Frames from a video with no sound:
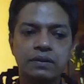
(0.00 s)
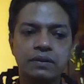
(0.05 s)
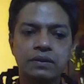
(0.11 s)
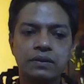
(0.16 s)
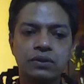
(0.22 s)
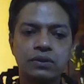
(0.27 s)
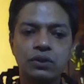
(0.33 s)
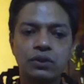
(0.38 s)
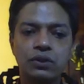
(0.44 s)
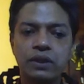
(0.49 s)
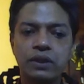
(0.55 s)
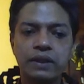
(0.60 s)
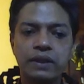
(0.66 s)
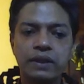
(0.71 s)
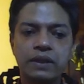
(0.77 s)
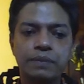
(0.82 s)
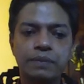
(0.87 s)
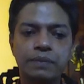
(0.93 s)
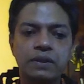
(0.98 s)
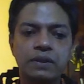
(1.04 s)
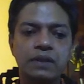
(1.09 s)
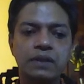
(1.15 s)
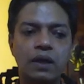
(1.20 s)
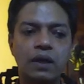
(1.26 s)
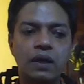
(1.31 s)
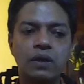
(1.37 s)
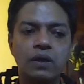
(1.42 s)
So the description
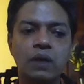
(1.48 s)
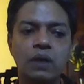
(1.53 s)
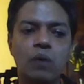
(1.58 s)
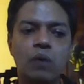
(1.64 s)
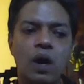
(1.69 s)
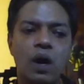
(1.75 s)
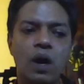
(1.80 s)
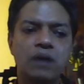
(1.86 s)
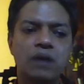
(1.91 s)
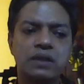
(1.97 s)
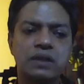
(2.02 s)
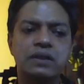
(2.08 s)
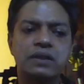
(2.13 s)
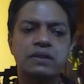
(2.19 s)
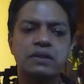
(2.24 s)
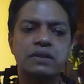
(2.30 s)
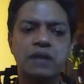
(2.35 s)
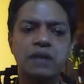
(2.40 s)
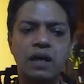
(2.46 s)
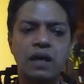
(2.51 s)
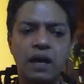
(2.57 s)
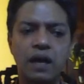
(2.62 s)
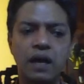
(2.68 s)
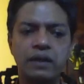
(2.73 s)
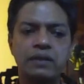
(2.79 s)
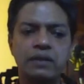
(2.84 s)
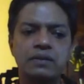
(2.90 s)
surrounding walls, etc.,
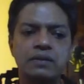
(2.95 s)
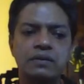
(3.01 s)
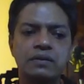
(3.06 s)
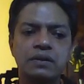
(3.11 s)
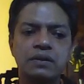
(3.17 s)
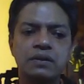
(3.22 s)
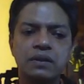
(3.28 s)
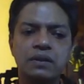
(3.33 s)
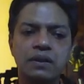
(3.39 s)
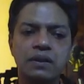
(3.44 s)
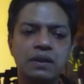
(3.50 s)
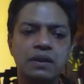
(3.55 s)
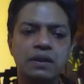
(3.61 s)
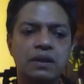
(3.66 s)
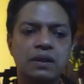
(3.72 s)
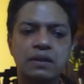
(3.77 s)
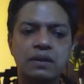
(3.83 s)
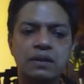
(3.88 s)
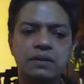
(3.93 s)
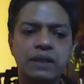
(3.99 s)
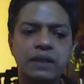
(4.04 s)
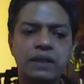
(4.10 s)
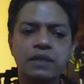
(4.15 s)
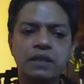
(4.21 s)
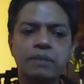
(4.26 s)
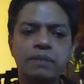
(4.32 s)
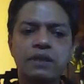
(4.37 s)
garden.
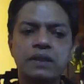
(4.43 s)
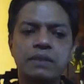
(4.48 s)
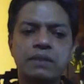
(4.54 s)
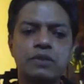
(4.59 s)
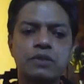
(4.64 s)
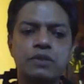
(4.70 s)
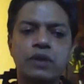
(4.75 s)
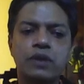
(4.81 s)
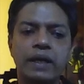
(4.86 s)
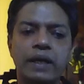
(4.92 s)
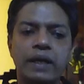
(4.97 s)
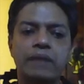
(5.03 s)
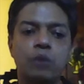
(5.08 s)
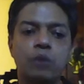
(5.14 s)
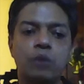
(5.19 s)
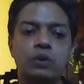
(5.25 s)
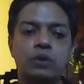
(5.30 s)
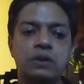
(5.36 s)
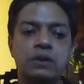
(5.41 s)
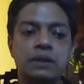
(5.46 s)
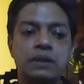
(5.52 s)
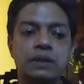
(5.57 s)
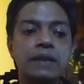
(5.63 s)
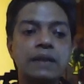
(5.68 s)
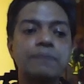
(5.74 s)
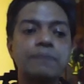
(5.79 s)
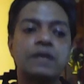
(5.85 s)
Section B seems to connect both
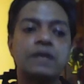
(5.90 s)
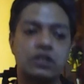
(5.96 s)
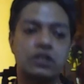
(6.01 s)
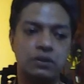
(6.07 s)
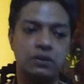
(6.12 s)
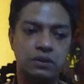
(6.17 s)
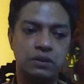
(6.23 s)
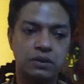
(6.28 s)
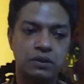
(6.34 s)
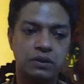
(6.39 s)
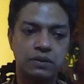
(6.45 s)
subsections.